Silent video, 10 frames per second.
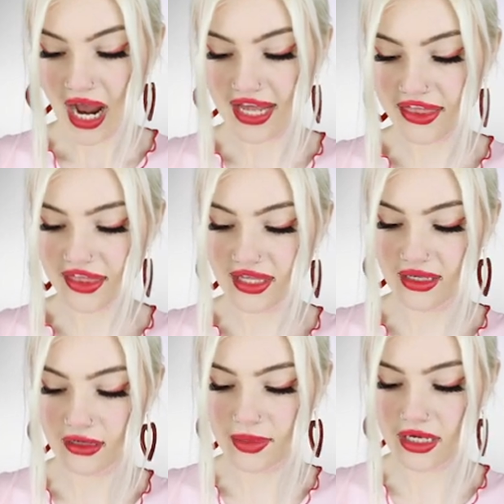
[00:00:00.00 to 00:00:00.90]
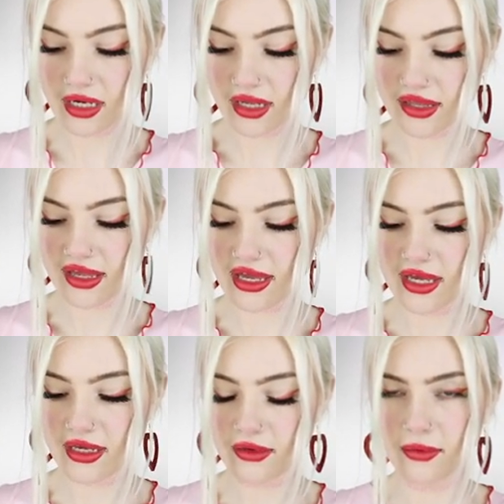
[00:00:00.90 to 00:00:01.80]
I think because
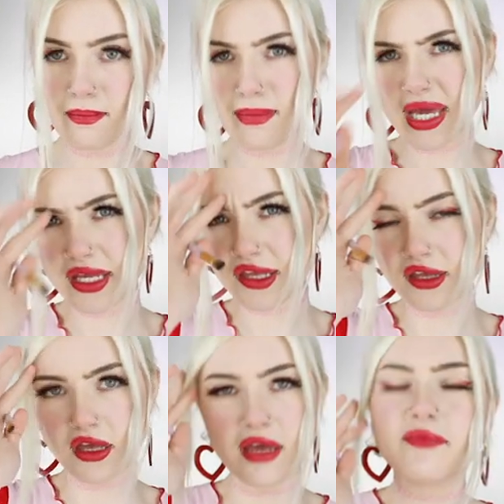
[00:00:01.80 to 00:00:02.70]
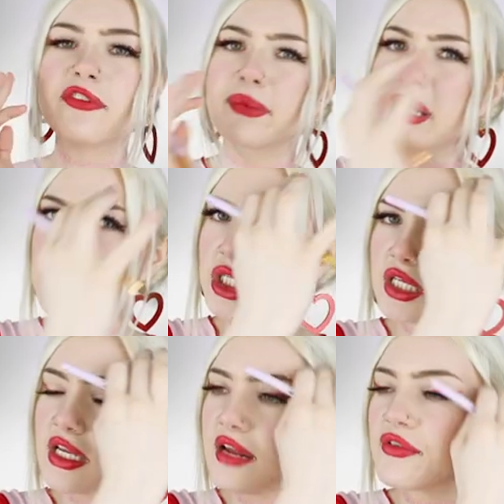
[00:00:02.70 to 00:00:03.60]
it makes
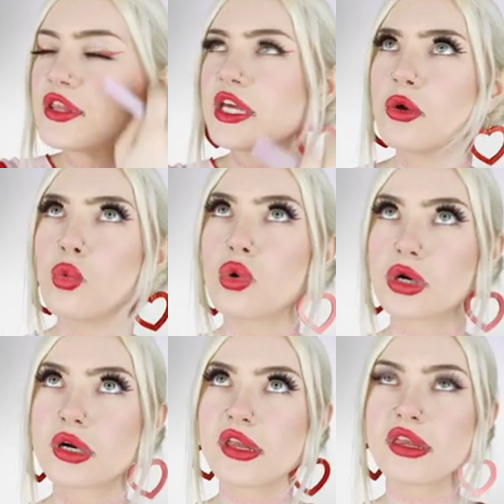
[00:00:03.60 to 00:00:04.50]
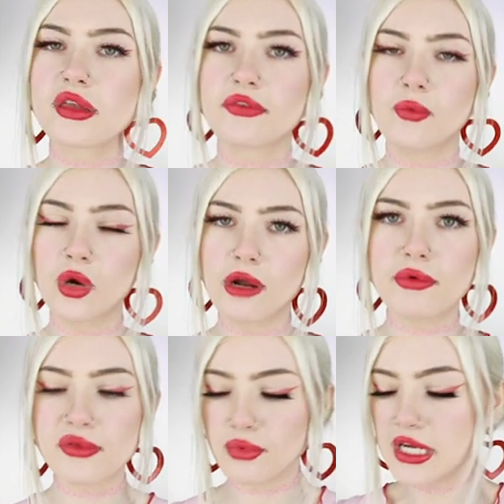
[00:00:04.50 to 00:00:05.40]
inflammation and everything worse from what I
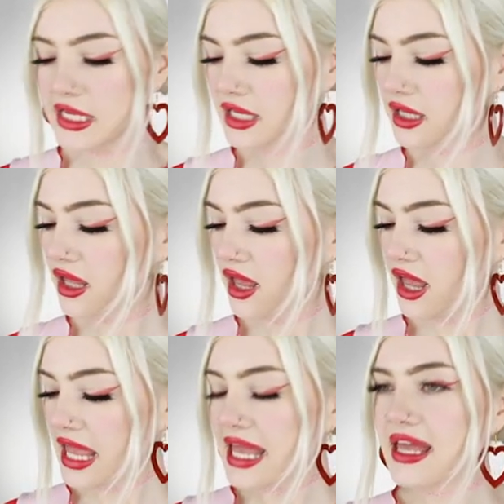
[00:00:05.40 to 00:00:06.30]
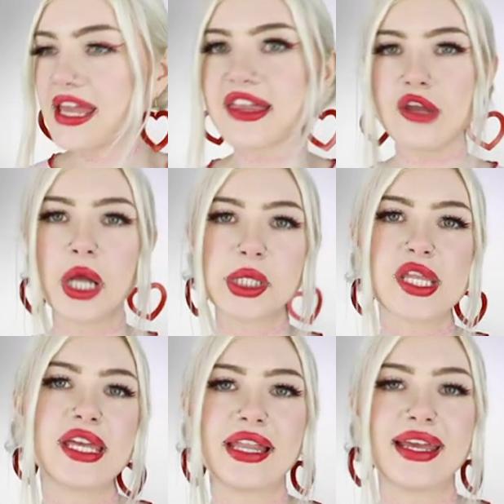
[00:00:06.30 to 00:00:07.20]
was reading, it's not
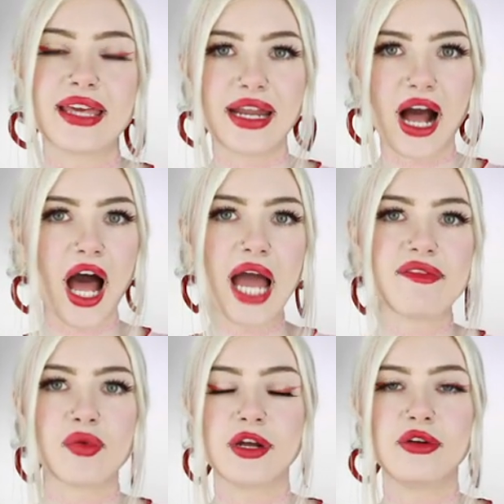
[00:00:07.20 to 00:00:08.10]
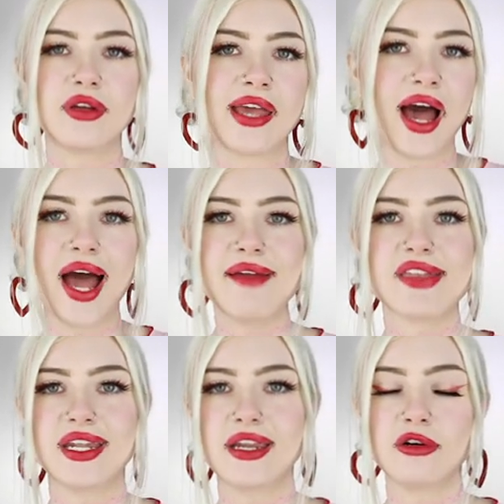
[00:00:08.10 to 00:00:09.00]
just get like getting hives where you get hives
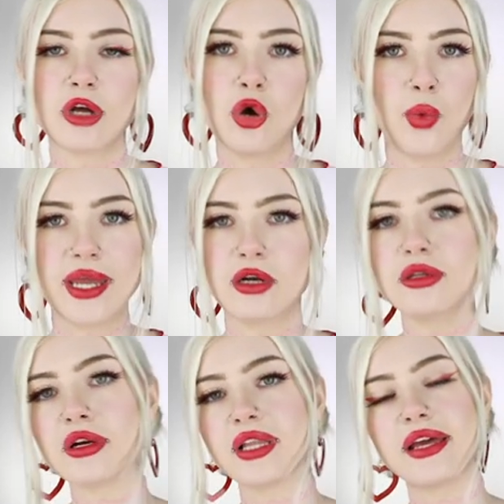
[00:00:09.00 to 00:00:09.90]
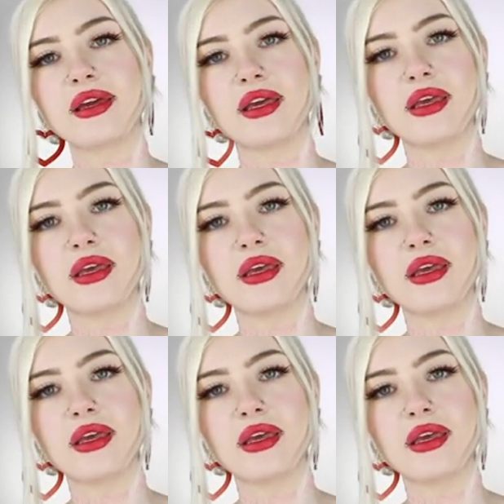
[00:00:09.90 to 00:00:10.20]
and it'll go away and it'll look like